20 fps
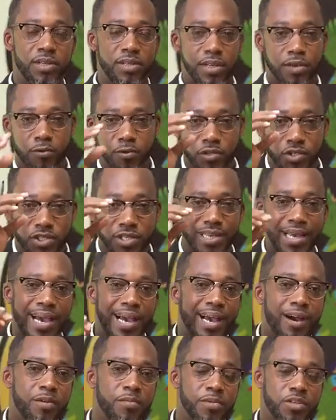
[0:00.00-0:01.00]
they could see
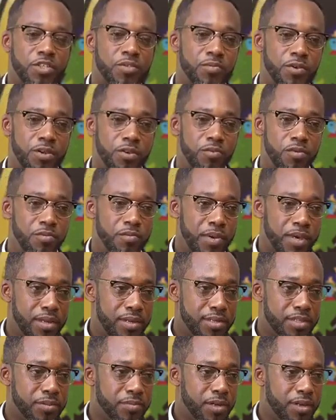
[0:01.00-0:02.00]
how much money we made
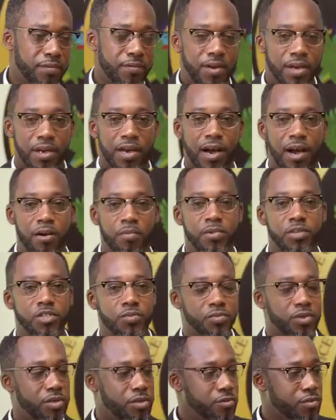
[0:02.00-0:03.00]
this month, how much
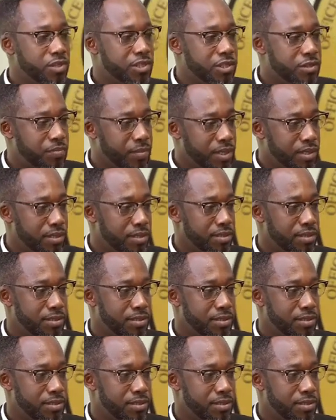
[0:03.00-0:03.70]
money we spent.